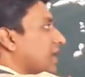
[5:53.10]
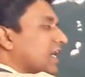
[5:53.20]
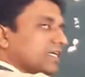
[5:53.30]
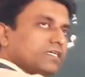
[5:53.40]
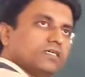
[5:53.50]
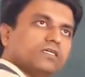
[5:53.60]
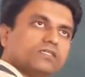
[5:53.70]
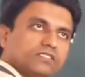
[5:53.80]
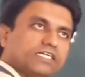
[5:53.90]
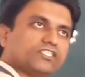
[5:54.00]
part
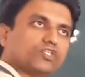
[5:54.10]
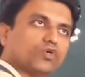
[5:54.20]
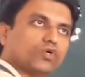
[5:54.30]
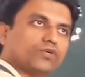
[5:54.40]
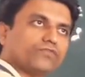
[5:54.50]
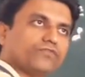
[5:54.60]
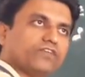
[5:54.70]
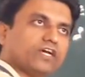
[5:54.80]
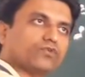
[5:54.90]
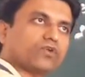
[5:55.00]
that is code
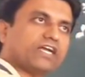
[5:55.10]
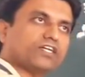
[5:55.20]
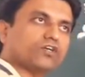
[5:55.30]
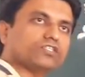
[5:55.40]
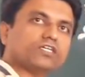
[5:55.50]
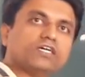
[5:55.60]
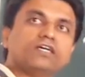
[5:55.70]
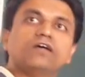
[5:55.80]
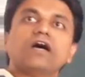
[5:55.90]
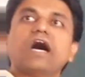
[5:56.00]
we have to write on
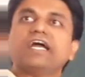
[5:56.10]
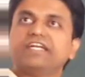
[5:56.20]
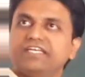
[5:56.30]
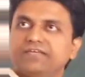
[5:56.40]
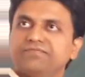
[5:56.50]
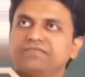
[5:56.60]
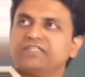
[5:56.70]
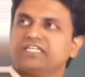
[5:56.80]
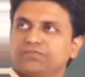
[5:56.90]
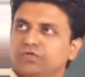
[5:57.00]
the IDE,
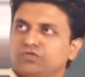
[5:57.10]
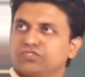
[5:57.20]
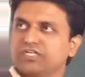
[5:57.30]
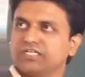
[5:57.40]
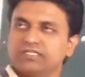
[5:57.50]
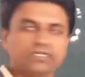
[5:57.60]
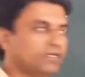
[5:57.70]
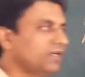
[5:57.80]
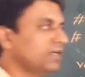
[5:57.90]
that is blue screen.